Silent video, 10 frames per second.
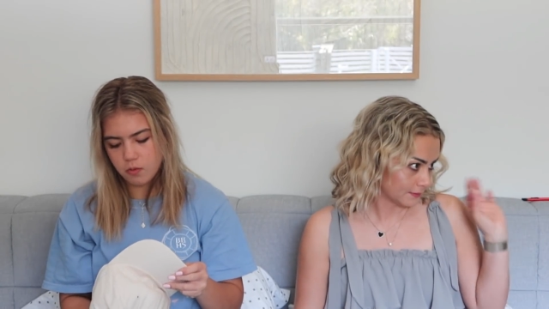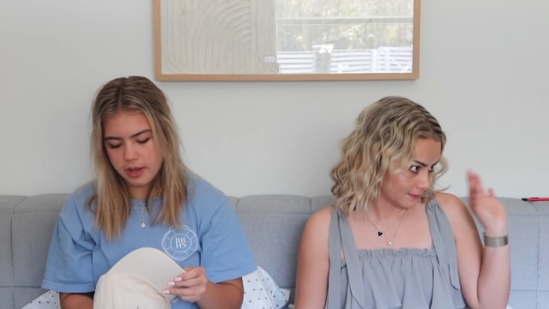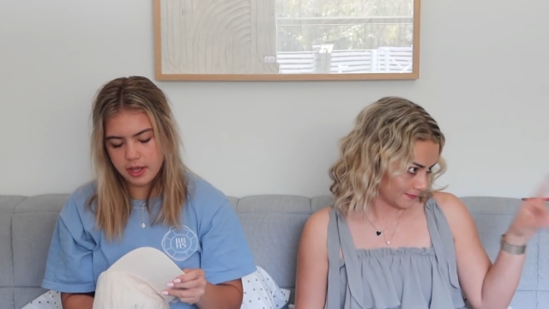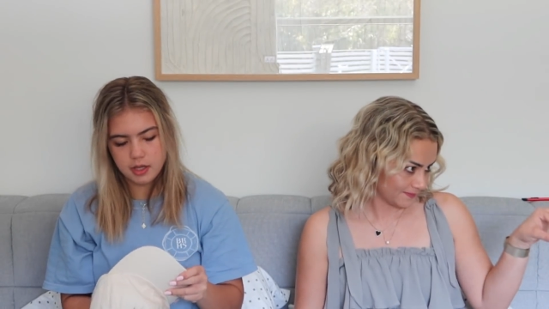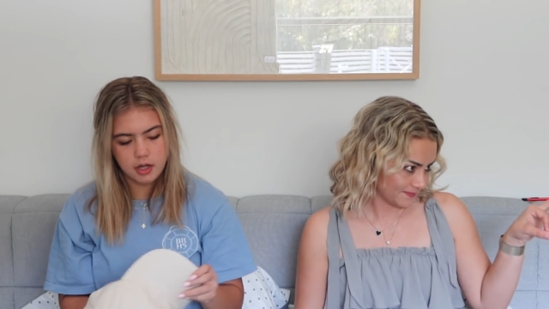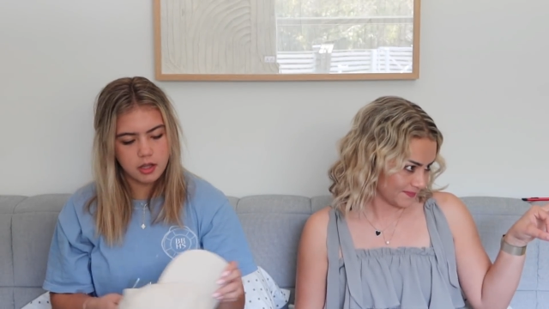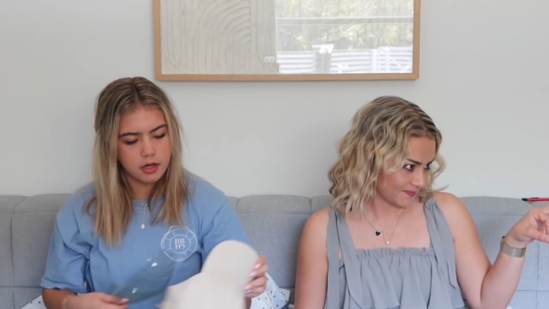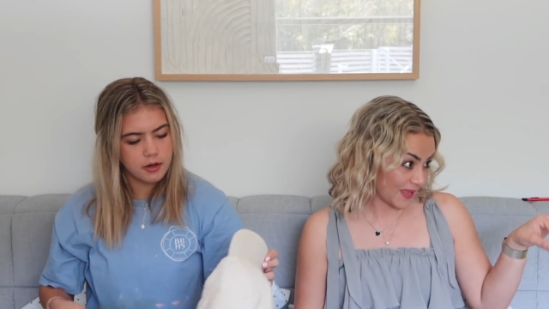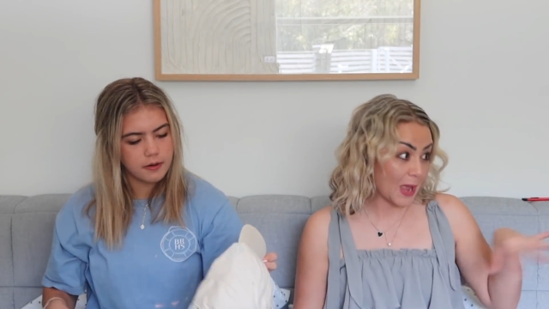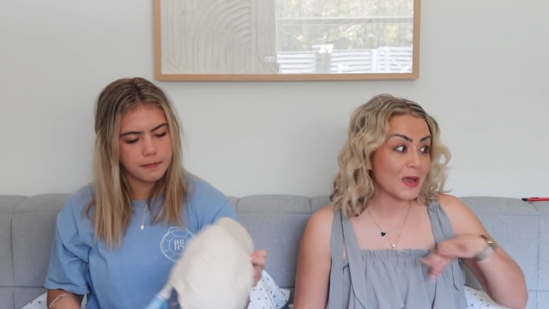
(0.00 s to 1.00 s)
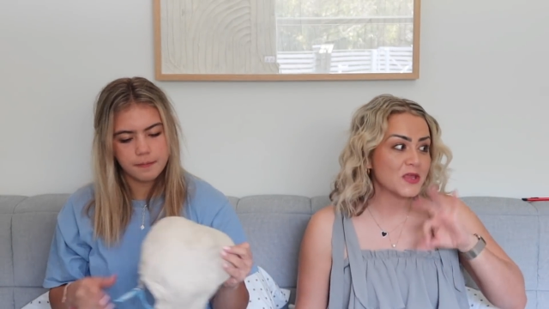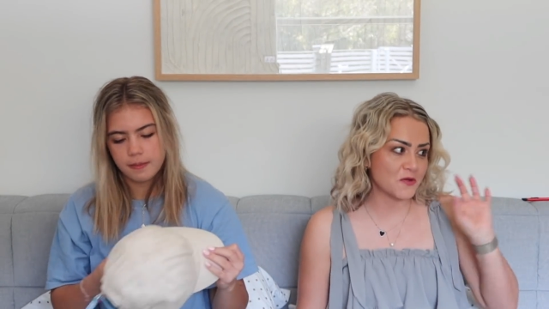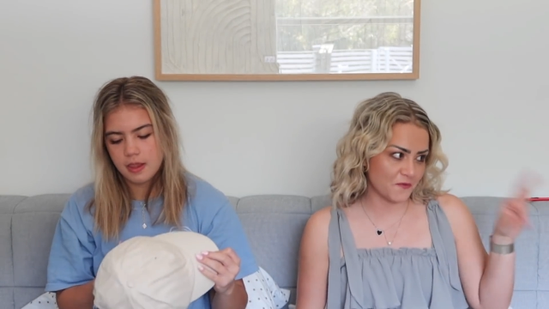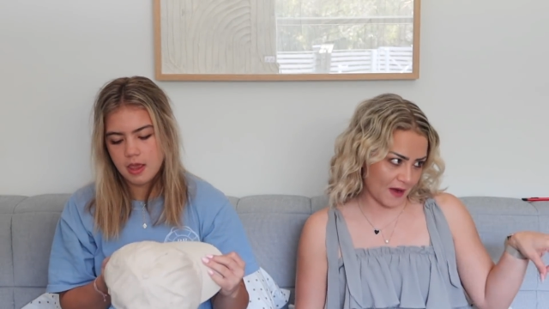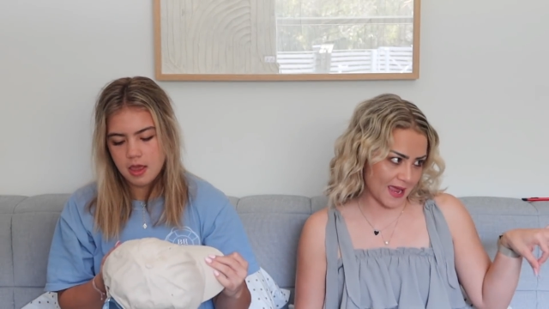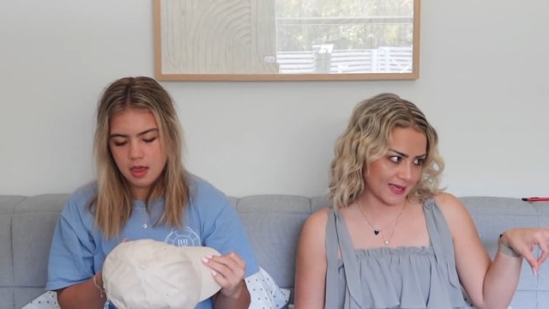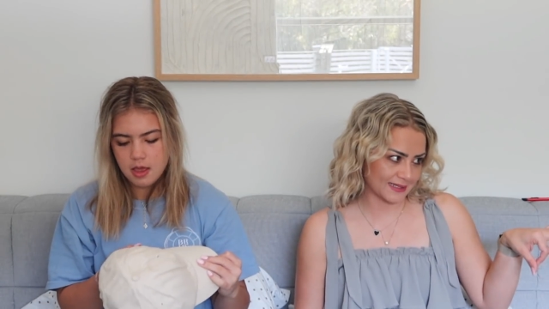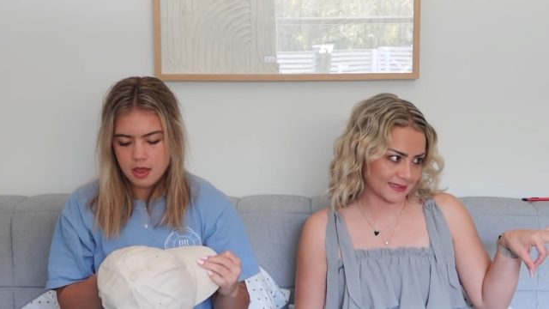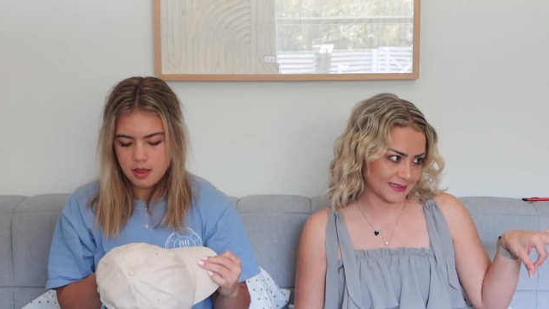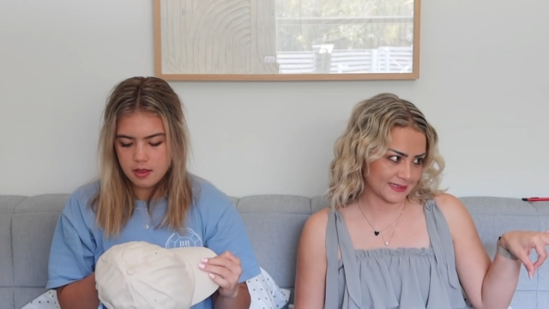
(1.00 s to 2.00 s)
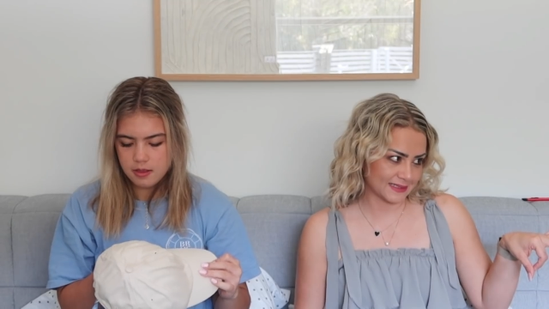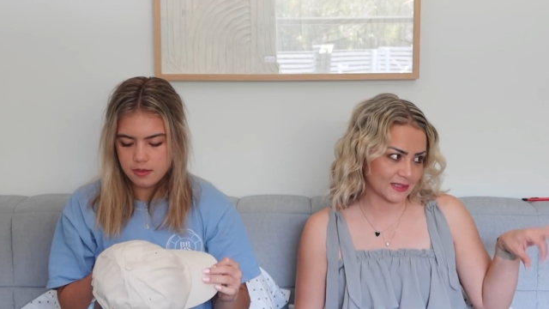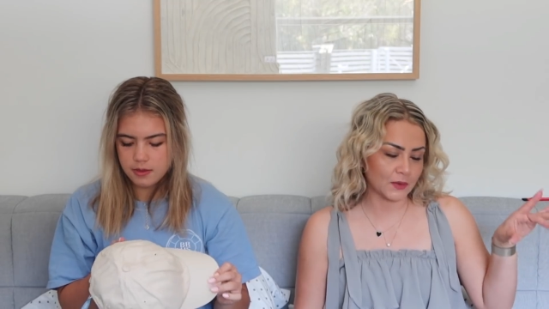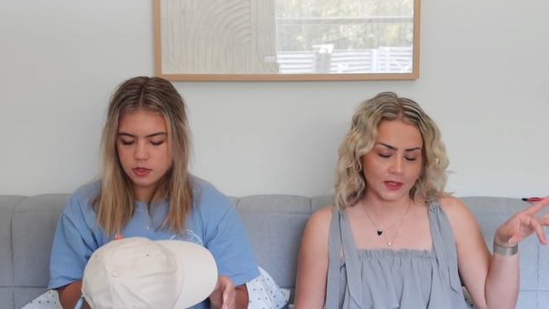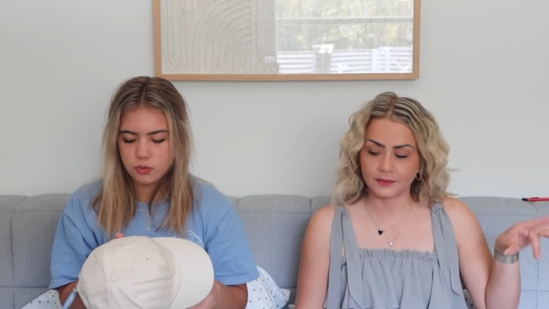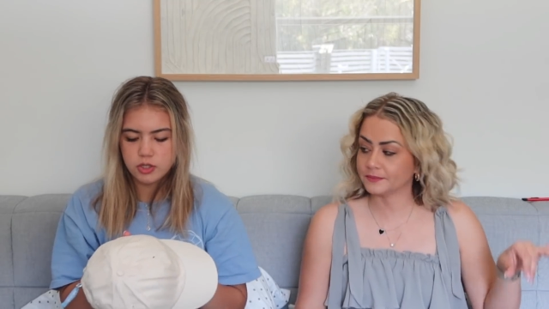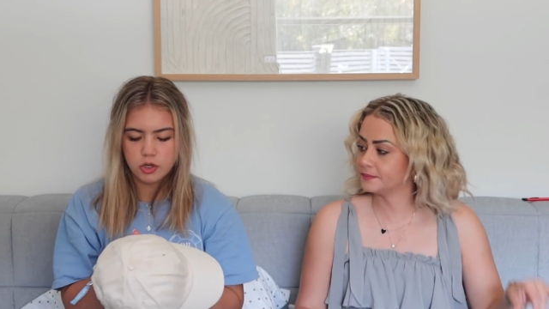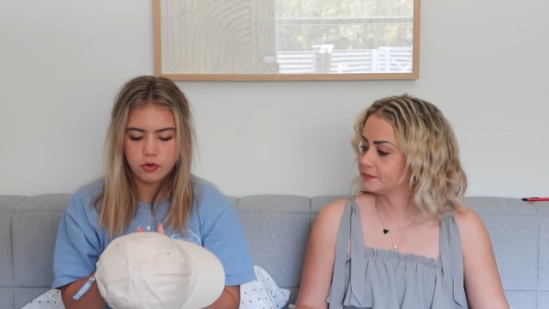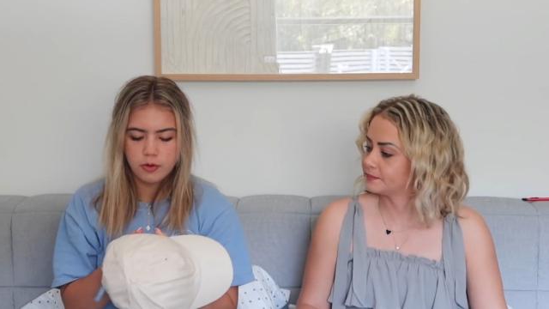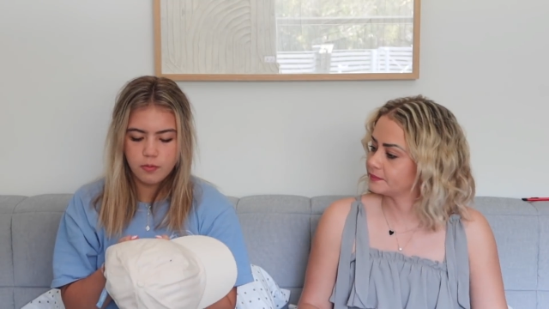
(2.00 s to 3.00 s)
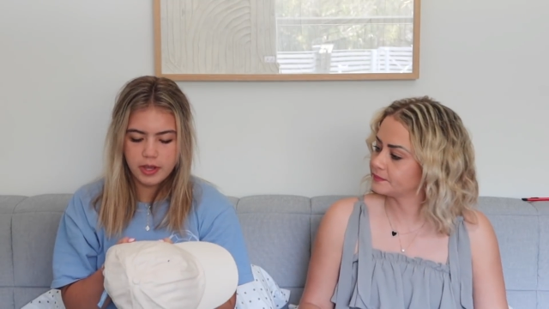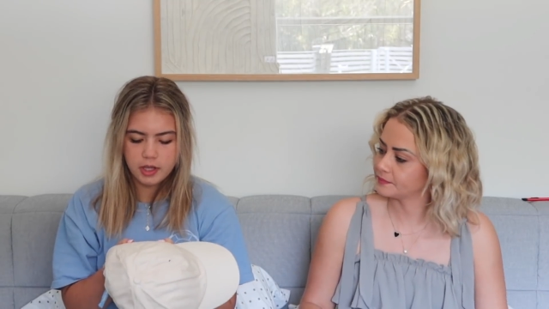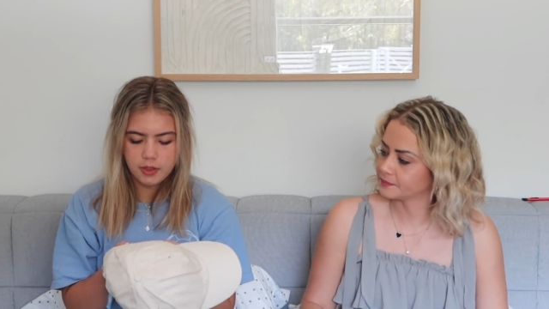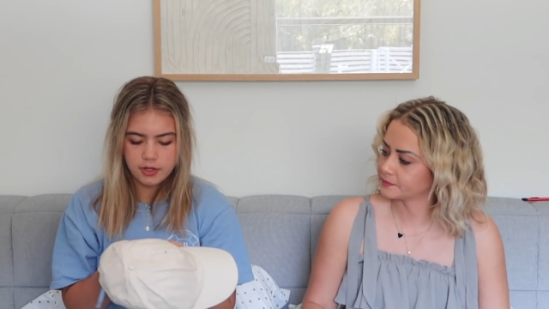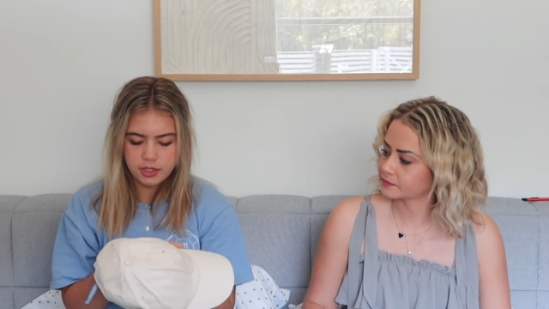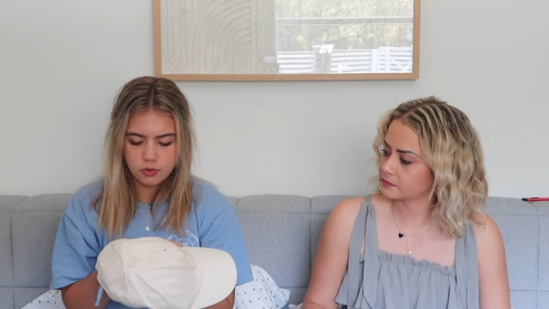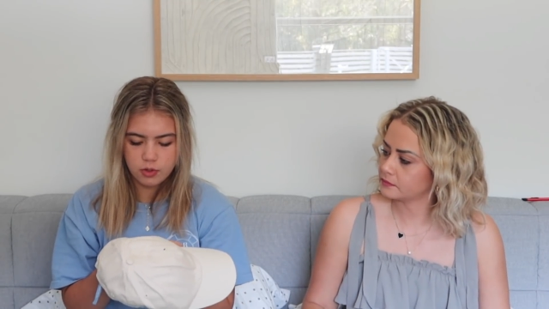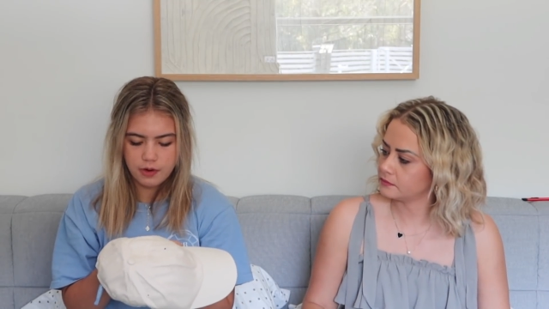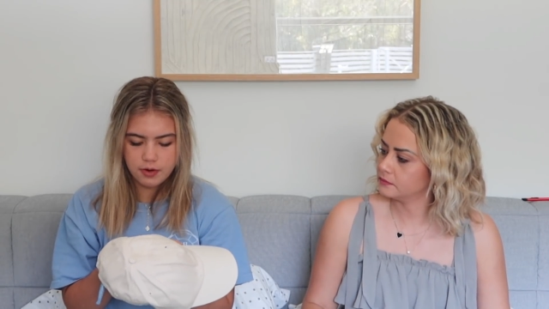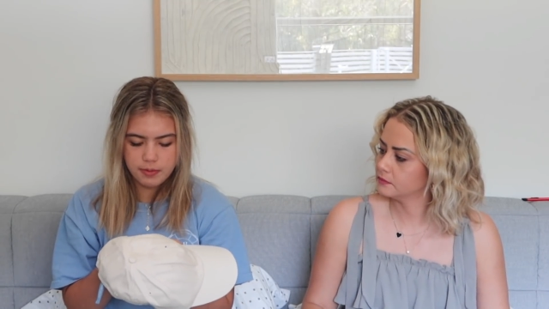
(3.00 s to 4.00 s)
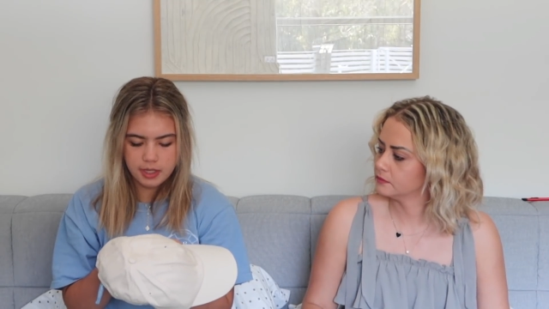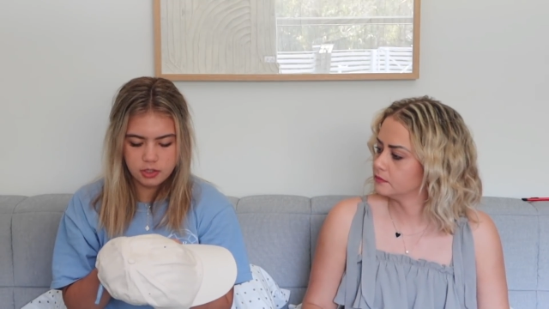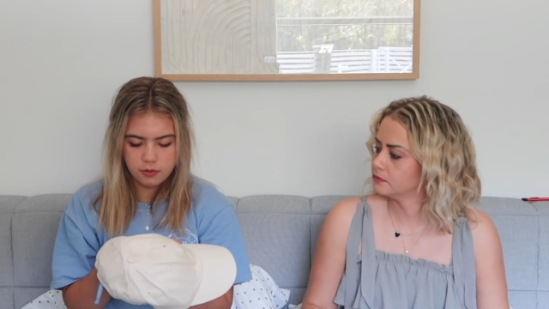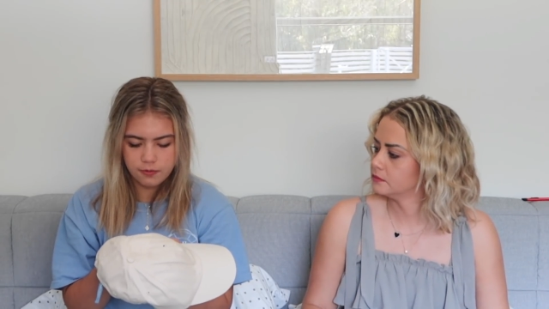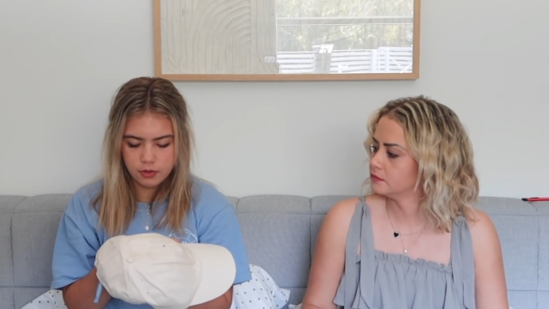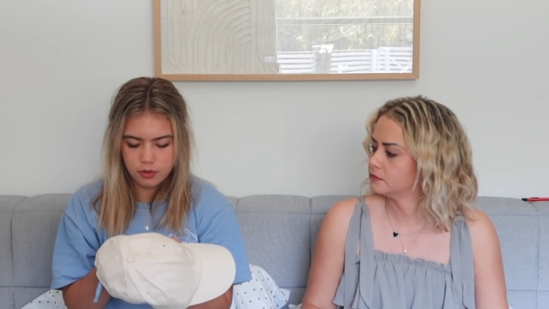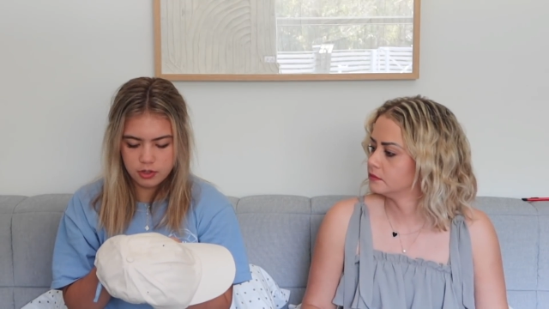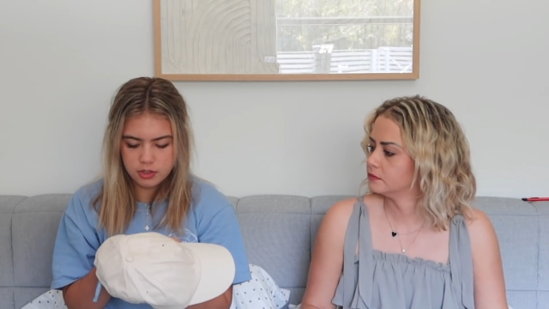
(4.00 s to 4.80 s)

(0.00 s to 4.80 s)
Speaker 1: white color. You're
Speaker 2: fine. Actually.
Speaker 1: Okay. This one's a cream white color. It says whatever makes you feel the